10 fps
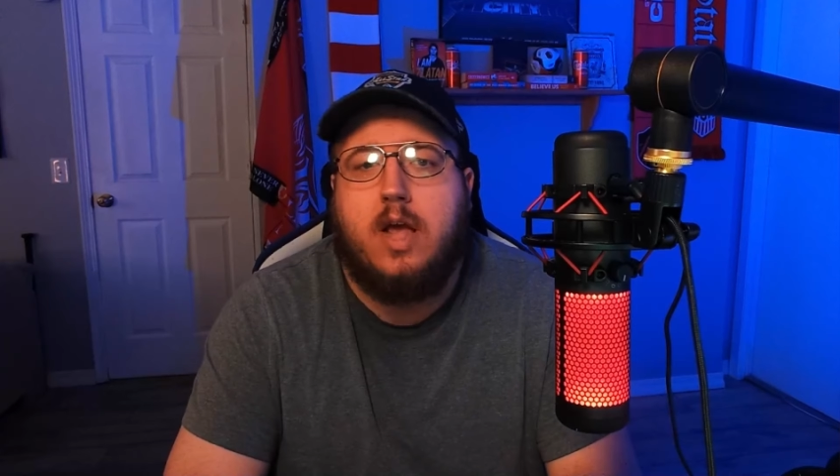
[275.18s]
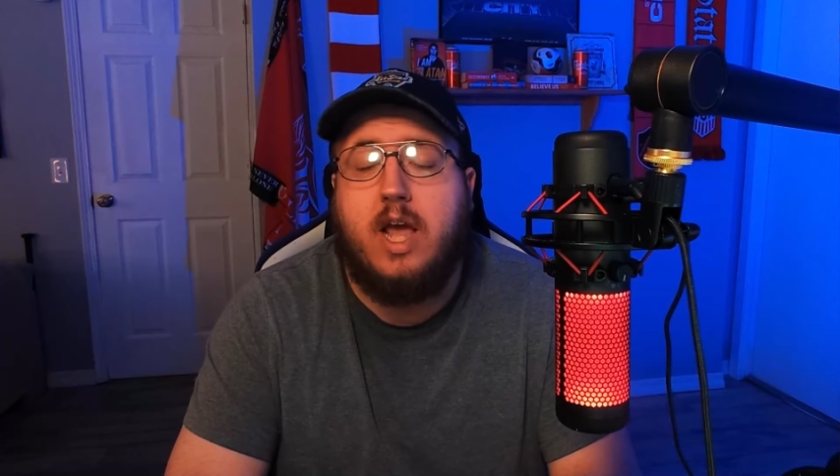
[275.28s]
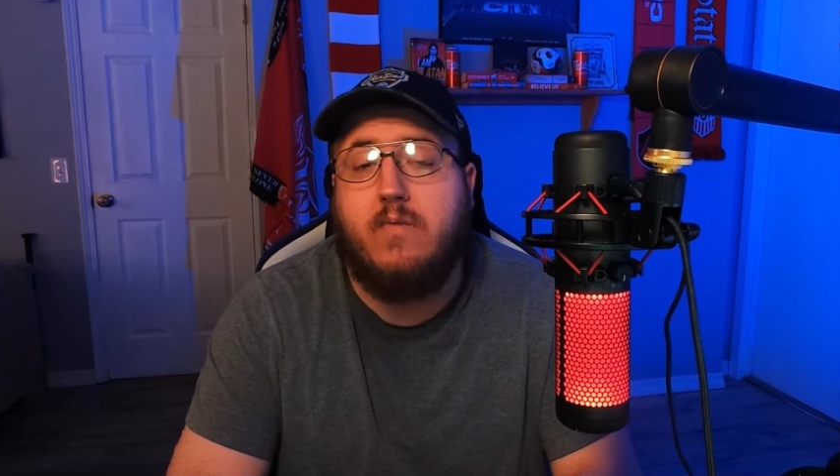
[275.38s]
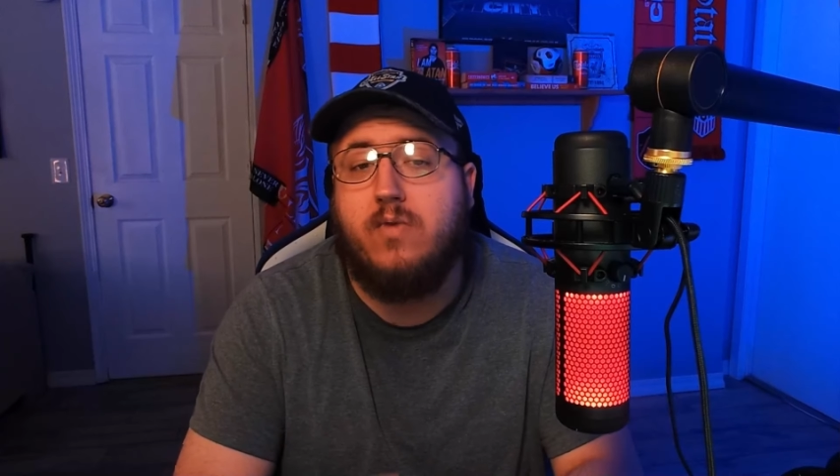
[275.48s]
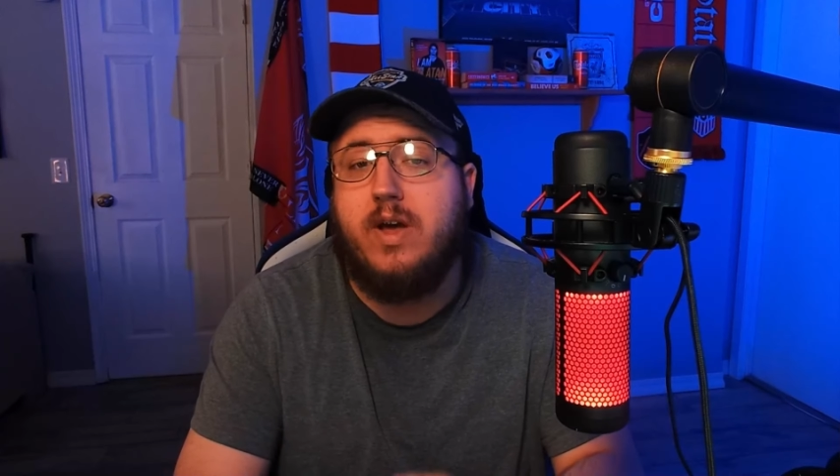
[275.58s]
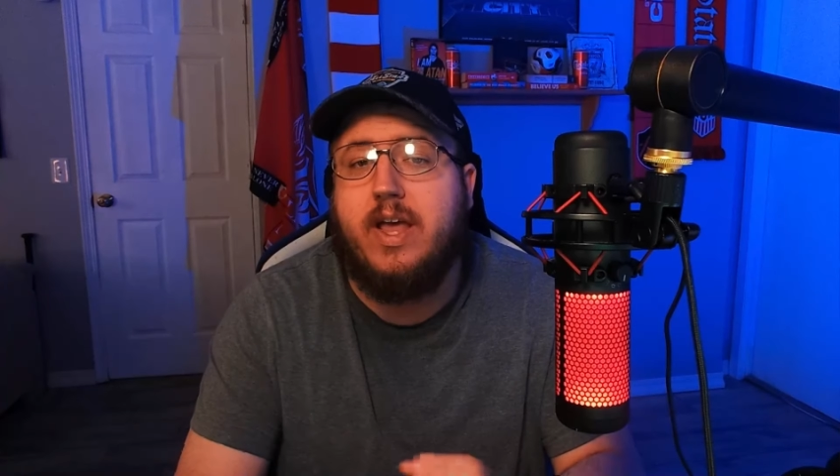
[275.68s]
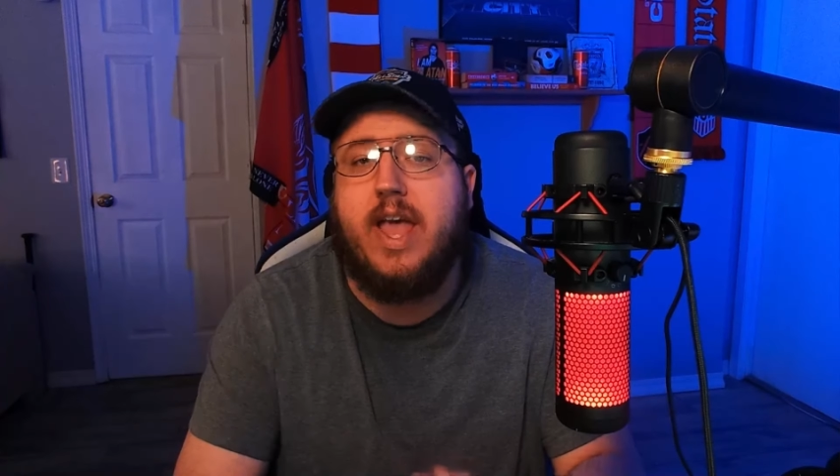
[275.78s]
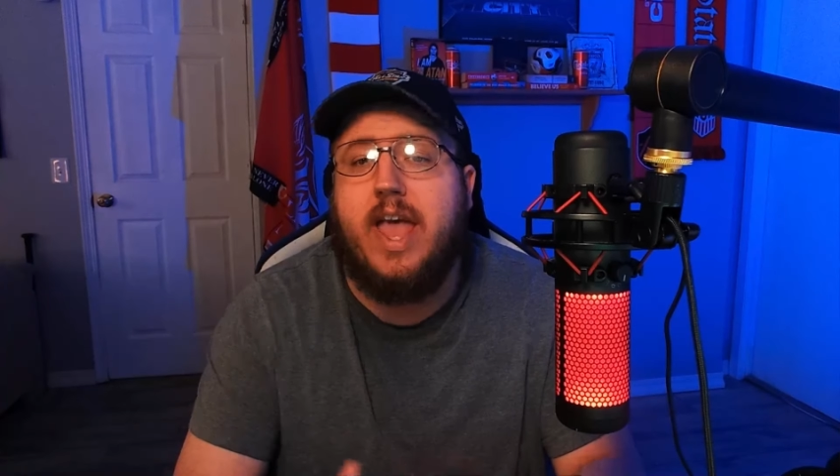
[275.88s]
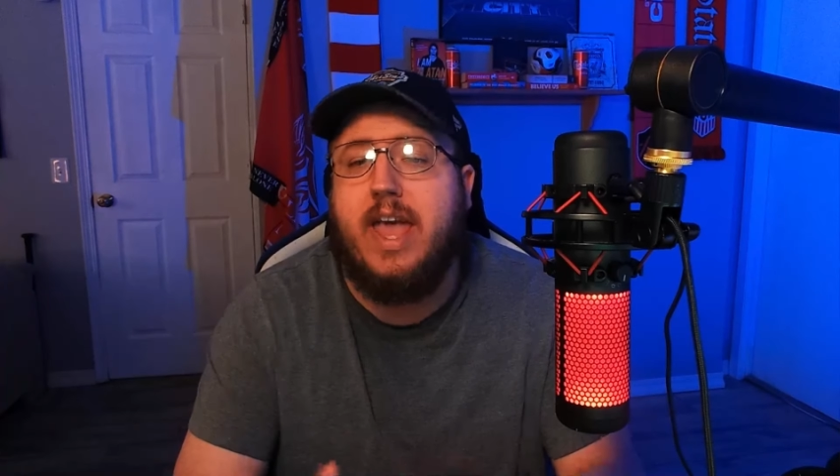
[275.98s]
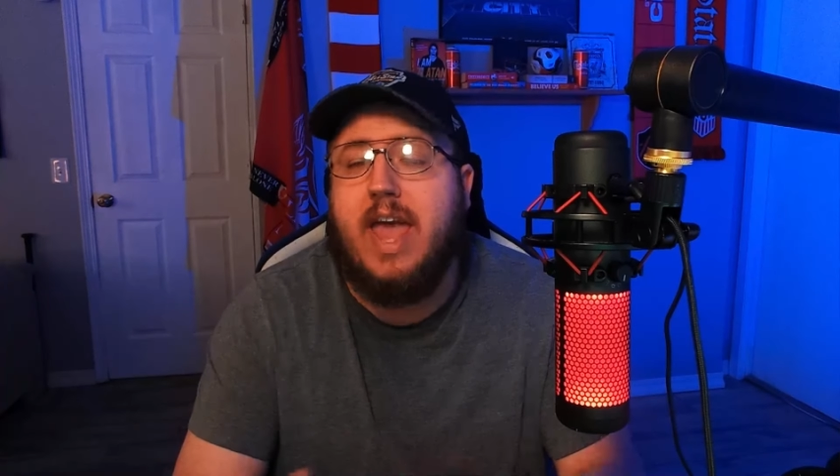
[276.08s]
And what
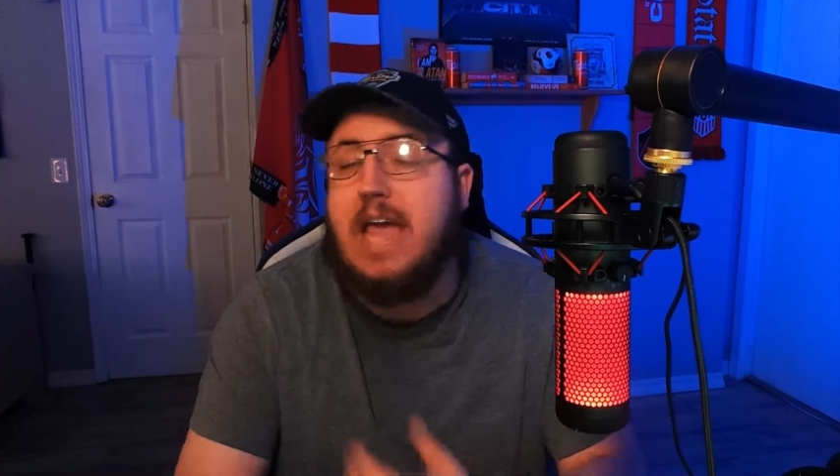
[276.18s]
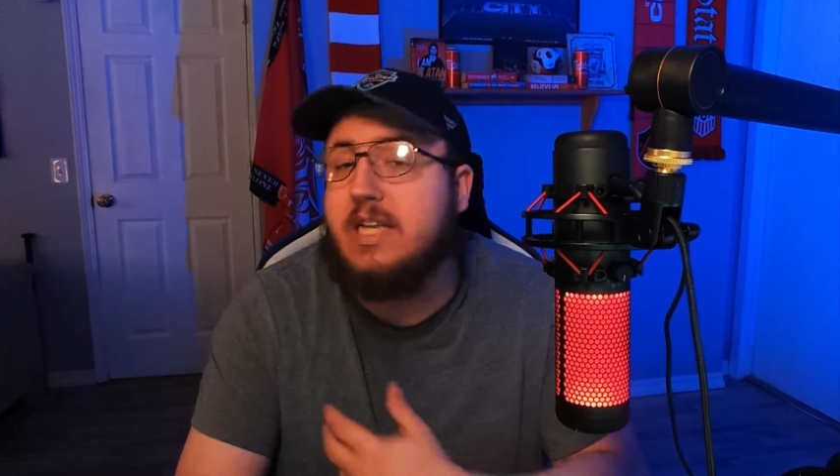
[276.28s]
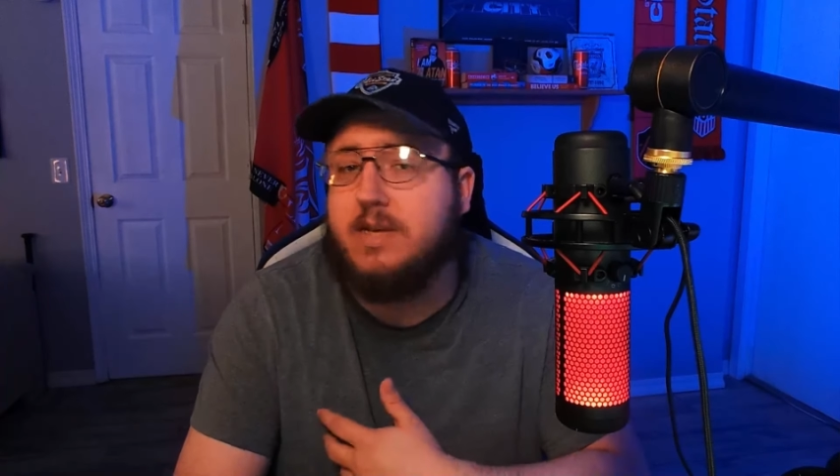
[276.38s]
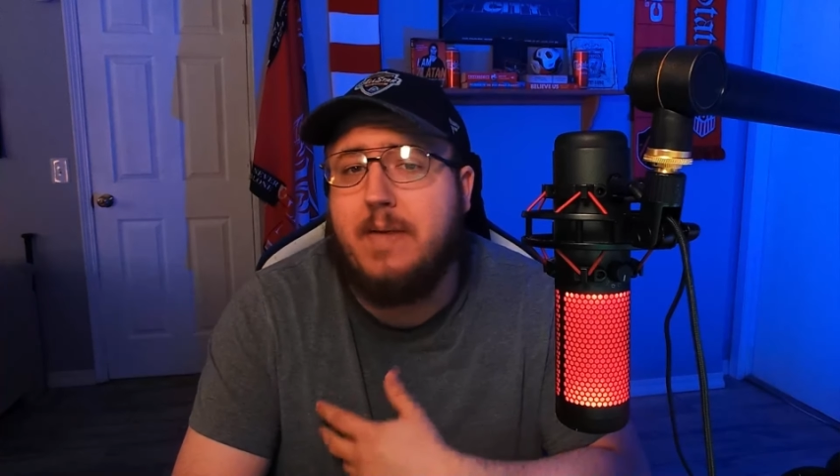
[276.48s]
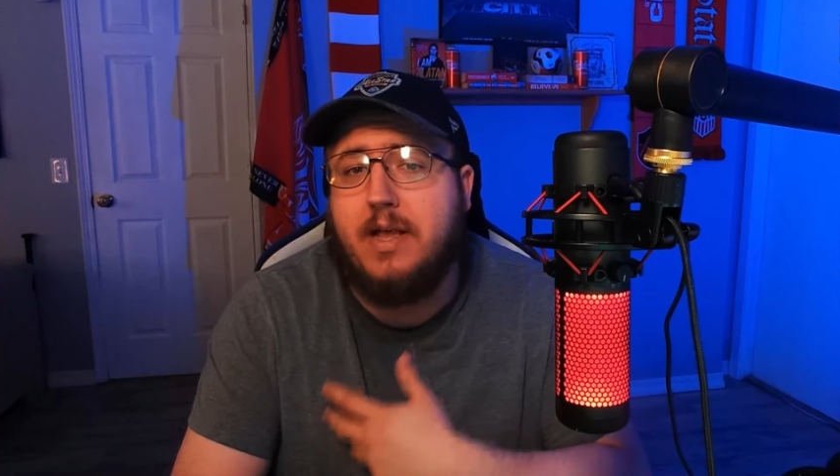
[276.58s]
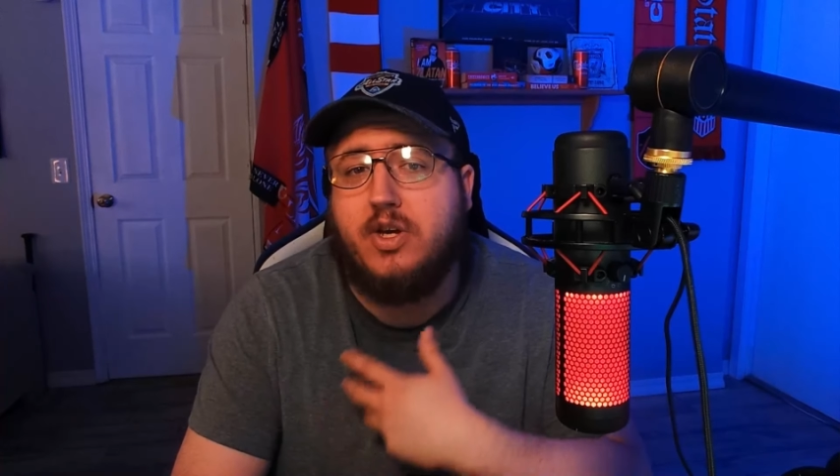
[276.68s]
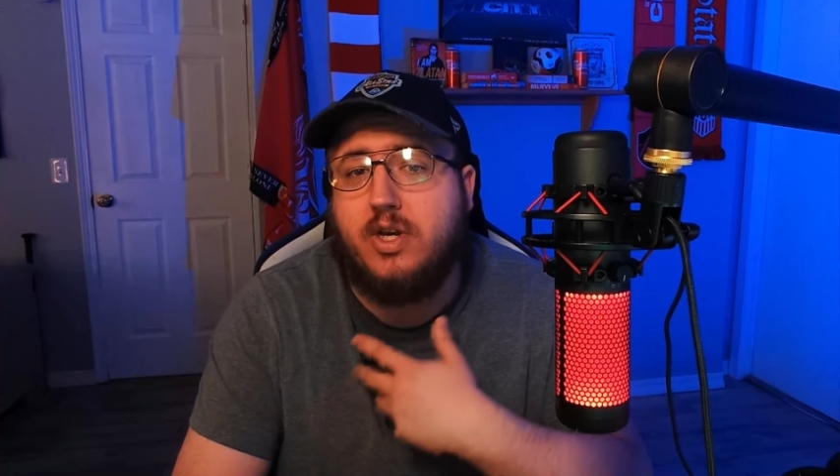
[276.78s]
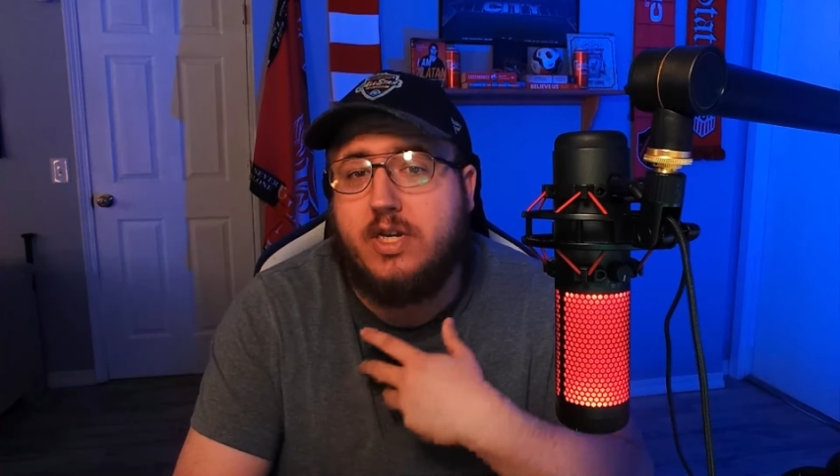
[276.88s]
a asymmetric